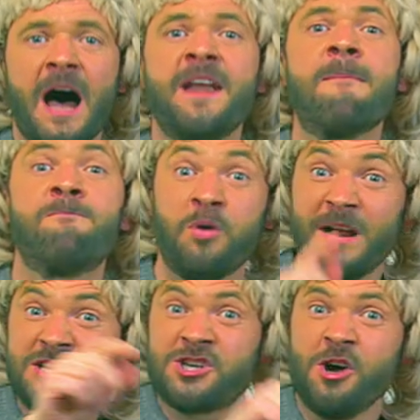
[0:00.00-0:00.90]
And I'm
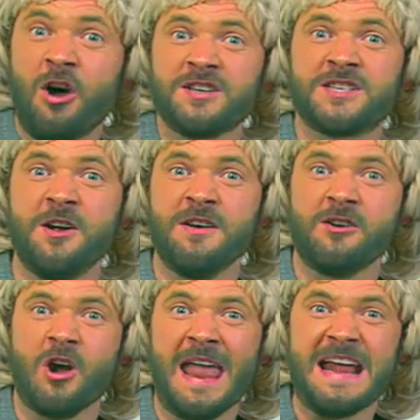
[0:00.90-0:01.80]
pretty sure
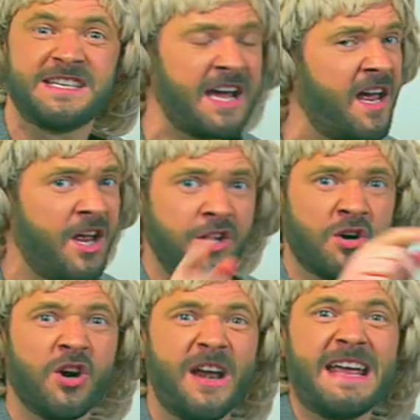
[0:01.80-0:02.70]
sooner or later,
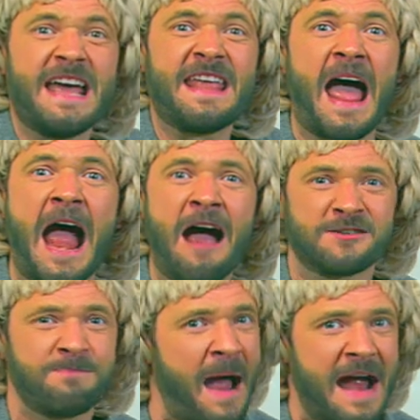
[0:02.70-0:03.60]
you're gonna get that
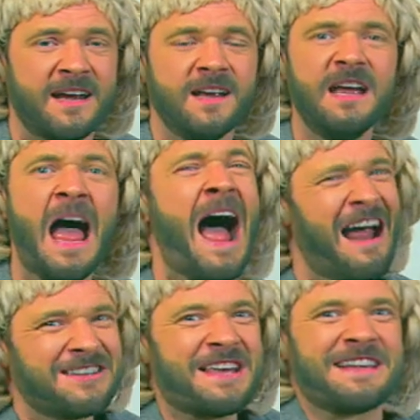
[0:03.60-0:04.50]
house back.
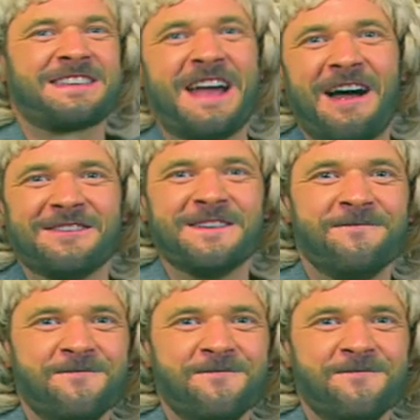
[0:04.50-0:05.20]
How does that sound?